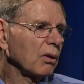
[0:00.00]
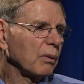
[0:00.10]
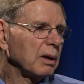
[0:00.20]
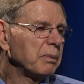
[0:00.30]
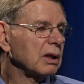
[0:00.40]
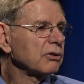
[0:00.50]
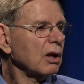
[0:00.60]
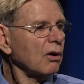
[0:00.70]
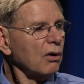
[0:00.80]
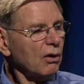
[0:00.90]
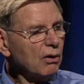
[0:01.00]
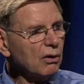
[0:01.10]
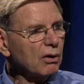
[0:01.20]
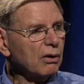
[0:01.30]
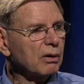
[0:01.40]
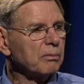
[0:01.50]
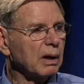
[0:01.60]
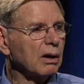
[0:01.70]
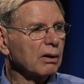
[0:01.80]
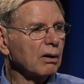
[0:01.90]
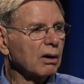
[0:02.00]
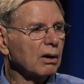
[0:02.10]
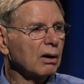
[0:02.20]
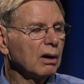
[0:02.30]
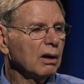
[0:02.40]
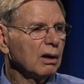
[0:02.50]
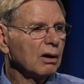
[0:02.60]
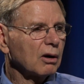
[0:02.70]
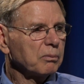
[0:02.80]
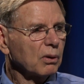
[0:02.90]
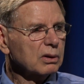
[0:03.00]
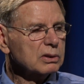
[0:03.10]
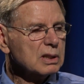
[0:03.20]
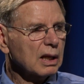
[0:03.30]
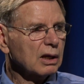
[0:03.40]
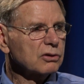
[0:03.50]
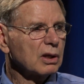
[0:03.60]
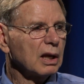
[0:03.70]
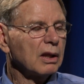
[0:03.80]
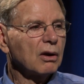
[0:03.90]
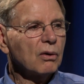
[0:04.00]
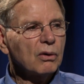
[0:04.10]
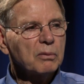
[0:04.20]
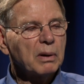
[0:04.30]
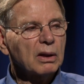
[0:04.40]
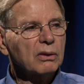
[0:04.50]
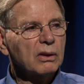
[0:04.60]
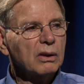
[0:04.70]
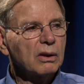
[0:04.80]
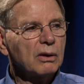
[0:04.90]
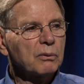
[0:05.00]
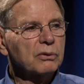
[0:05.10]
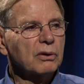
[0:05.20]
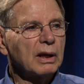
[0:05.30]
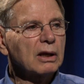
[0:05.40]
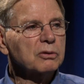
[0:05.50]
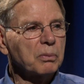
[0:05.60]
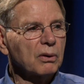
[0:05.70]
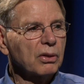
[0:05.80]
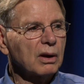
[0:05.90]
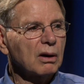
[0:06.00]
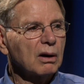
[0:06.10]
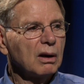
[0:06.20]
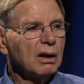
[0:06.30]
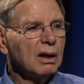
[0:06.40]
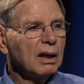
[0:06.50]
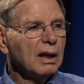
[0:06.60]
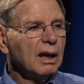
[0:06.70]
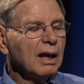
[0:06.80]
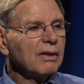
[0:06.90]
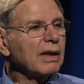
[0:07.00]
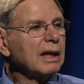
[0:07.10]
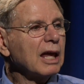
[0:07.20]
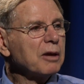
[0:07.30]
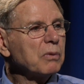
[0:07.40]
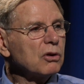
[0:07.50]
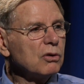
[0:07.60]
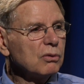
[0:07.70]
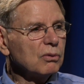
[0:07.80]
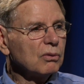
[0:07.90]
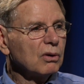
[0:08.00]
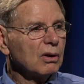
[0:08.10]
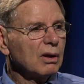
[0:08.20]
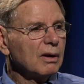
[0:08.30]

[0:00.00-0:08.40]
the way because they heard about our book selection, and they heard about there was an expert there. They came at noon,